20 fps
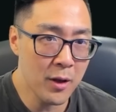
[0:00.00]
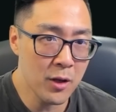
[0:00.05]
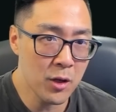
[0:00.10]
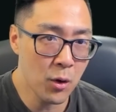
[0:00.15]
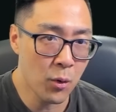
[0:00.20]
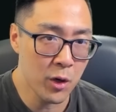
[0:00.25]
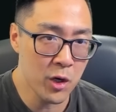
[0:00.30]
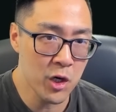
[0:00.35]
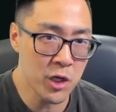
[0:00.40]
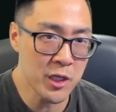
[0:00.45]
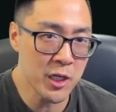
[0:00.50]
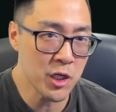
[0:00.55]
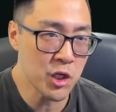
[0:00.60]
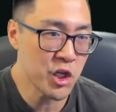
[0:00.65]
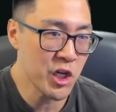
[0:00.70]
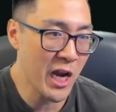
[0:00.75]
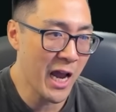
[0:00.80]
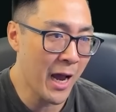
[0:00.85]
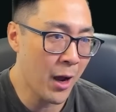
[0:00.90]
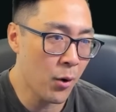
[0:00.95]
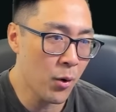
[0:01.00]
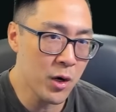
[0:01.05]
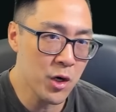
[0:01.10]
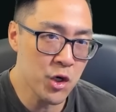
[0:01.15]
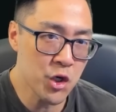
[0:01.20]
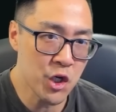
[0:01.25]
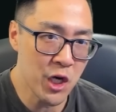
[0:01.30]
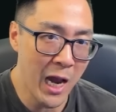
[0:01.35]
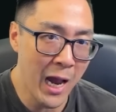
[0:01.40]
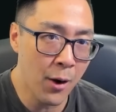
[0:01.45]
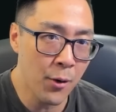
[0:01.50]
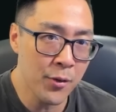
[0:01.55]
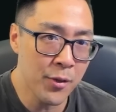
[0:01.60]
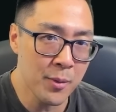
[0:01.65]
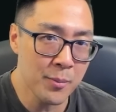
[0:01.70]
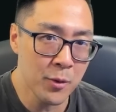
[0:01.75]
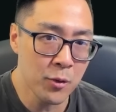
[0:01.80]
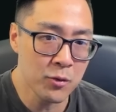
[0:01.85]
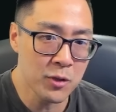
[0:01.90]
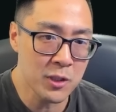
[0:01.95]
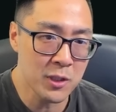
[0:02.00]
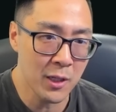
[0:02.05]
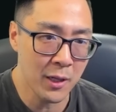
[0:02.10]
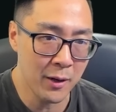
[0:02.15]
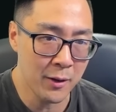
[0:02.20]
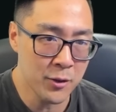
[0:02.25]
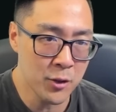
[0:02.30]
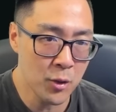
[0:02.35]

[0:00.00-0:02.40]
Or is it Zhao? Zhao the Moonslayer.